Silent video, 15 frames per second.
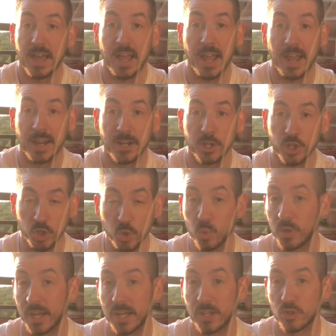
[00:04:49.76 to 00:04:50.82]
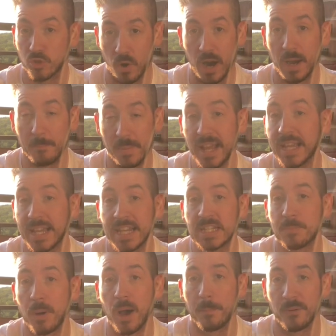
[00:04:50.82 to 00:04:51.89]
and you can try to make
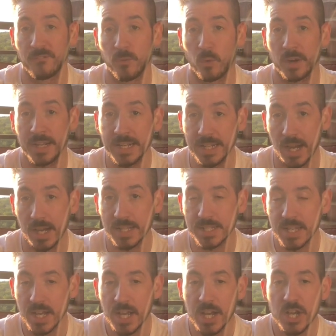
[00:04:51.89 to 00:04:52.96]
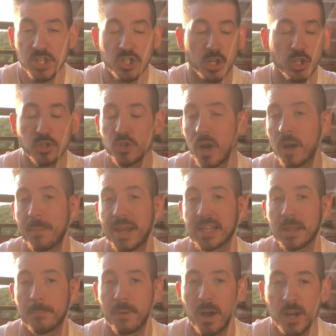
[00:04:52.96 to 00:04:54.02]
his putt before he does. So you try to make
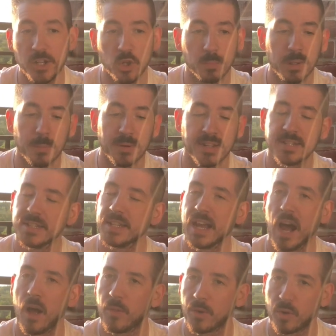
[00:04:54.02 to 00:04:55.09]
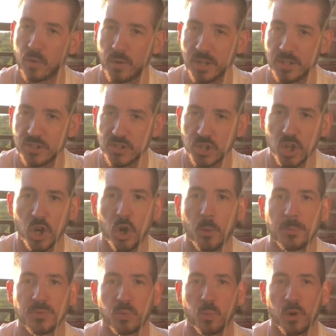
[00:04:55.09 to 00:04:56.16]
the putt, you'll be able to see how the green
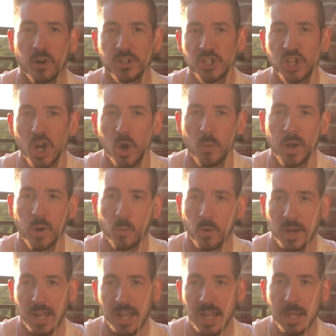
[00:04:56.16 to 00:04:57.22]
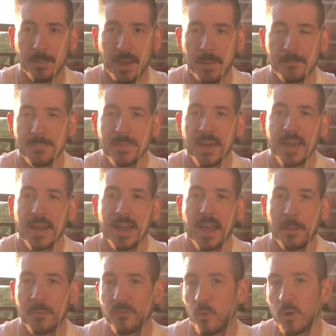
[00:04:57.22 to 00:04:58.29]
slopes, where it's going, where to aim it,
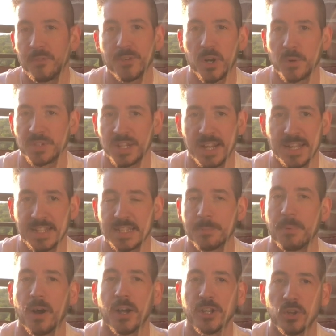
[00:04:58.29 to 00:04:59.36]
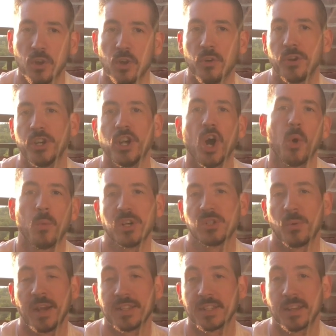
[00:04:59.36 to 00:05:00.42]
and before he even goes and hits the putt, you'll already know
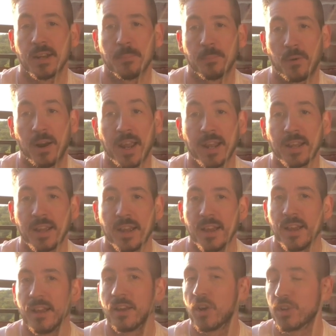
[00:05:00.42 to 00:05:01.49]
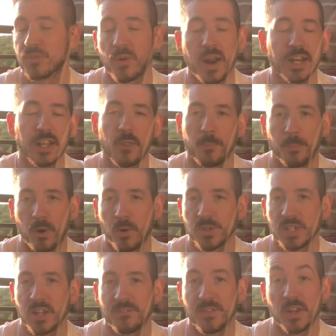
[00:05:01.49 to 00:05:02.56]
which way it's going to break. It goes for any of the
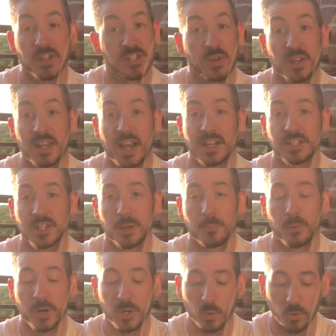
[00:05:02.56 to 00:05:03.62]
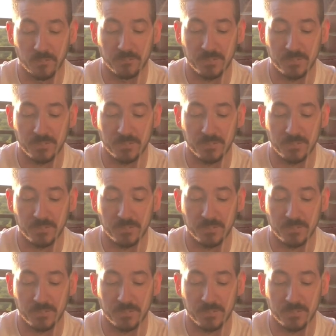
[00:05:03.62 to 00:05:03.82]
pros in the field, so it's actually a pretty cool